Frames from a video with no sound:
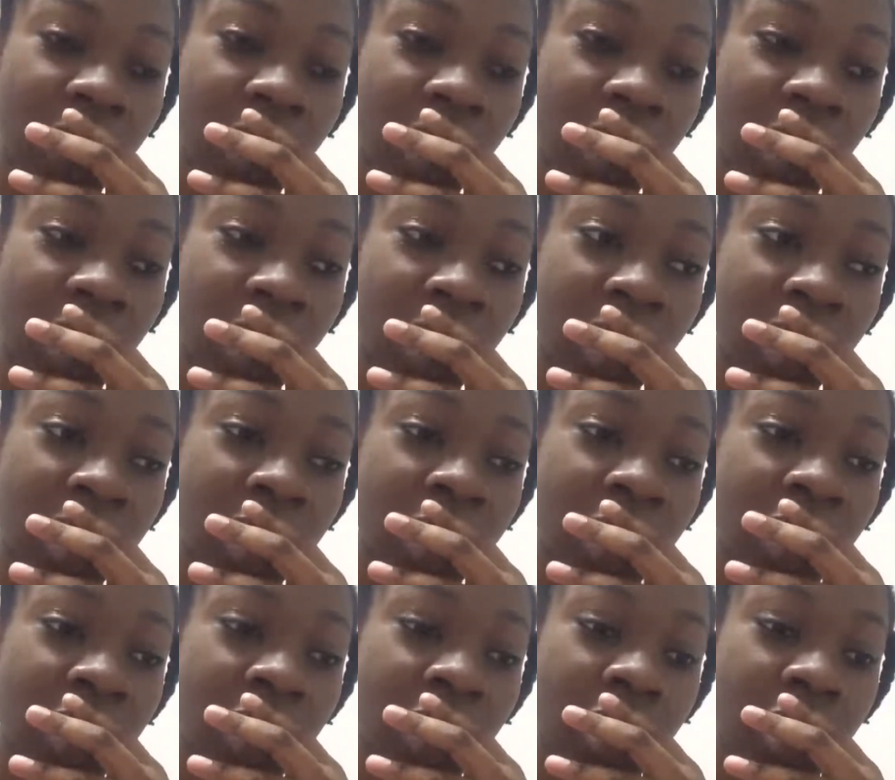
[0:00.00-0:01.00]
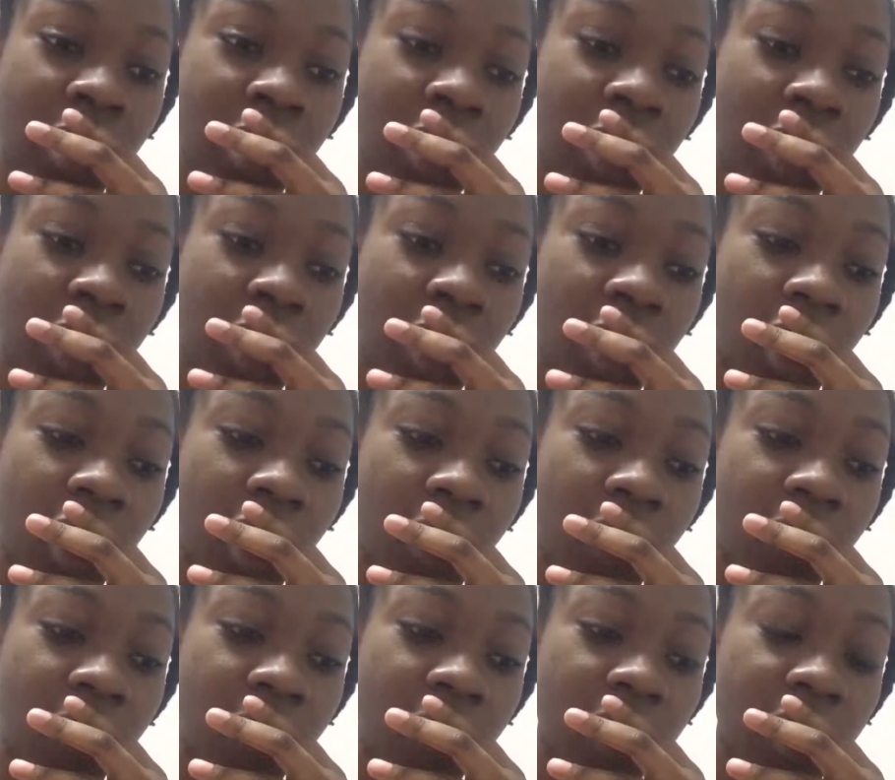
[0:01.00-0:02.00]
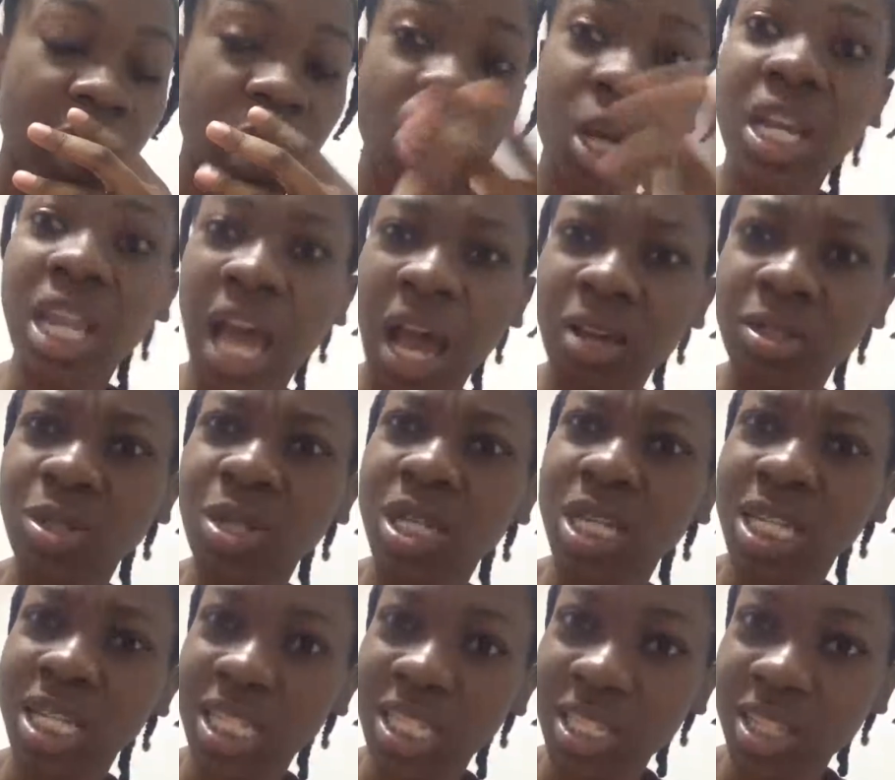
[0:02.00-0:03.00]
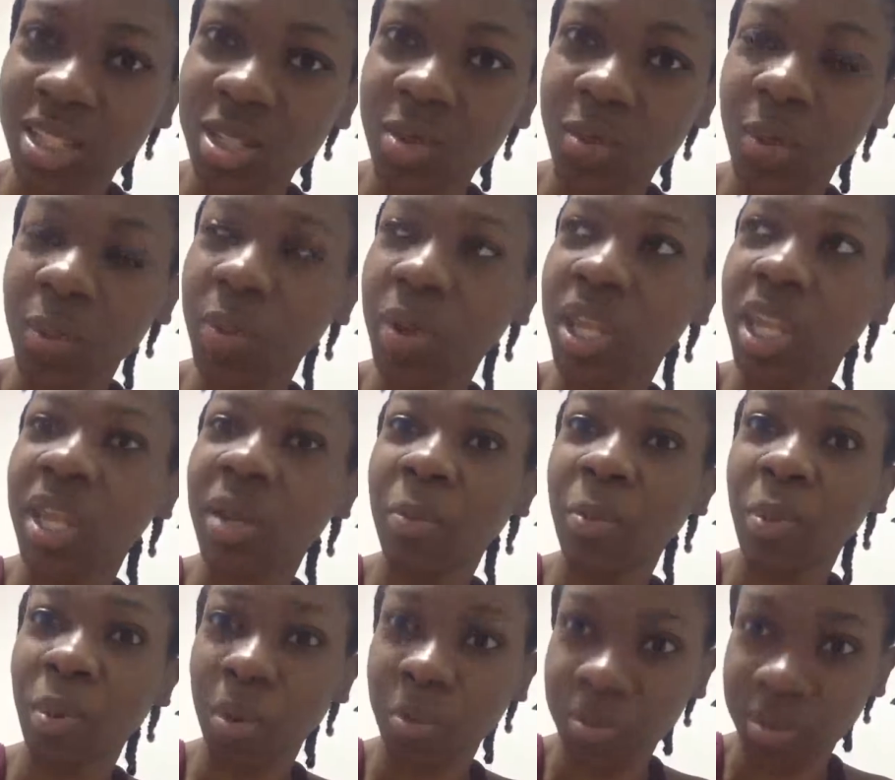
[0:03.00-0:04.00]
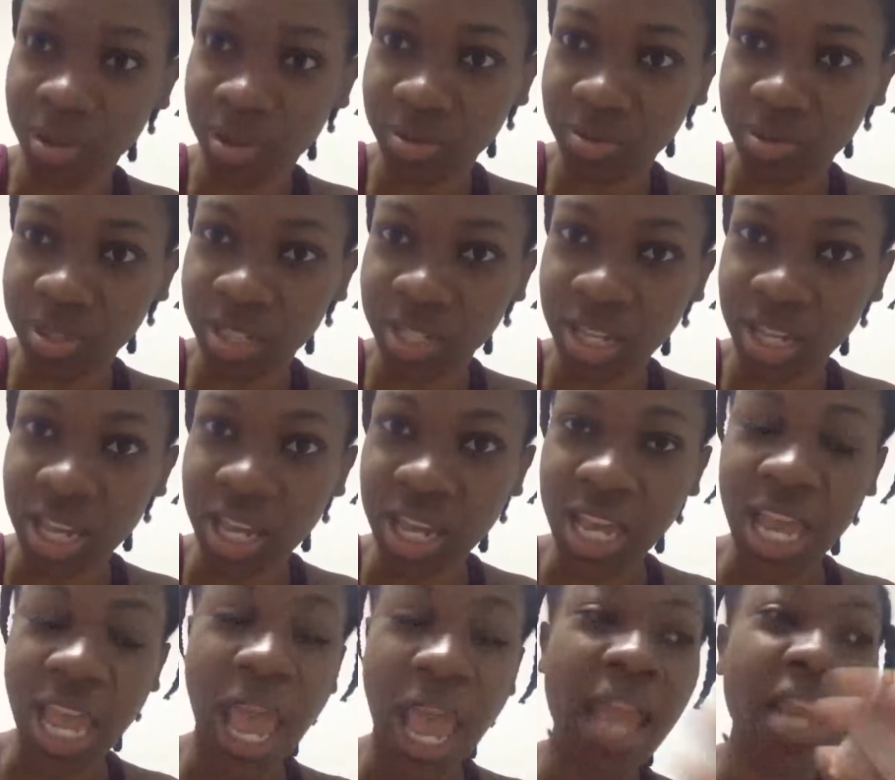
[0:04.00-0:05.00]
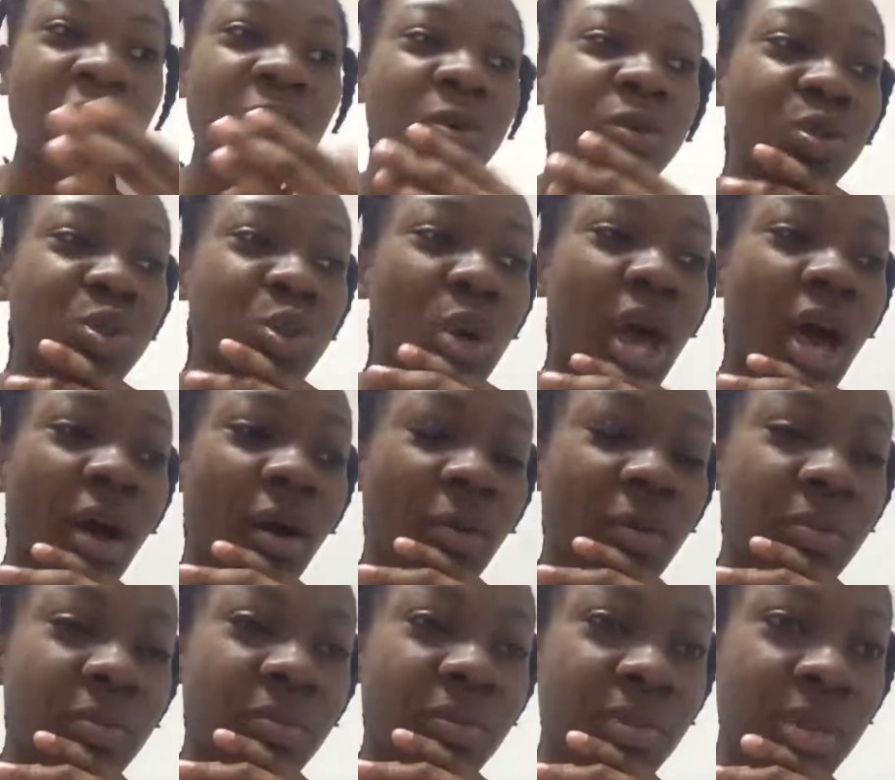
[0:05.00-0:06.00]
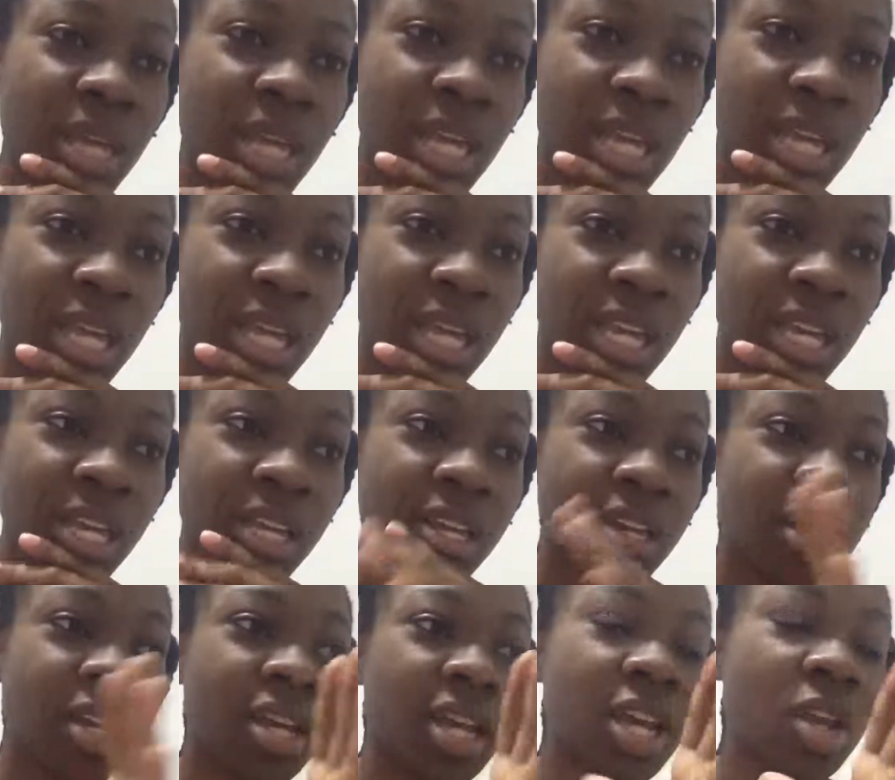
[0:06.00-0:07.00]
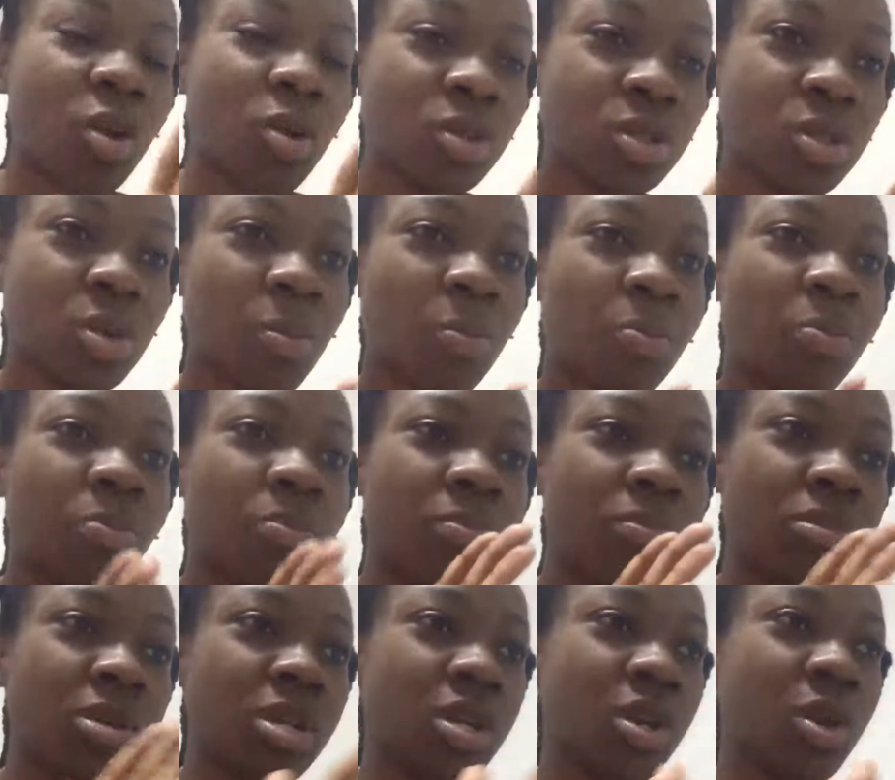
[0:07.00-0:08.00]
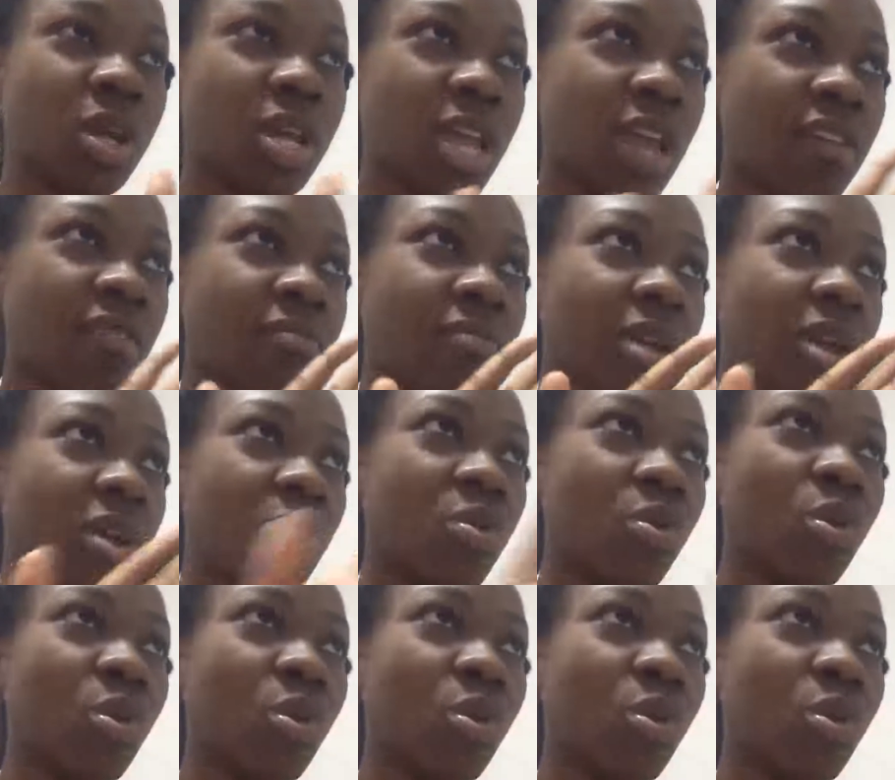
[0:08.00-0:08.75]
me learn how to listen to people and their problems. And it also helped me, it also, gave me a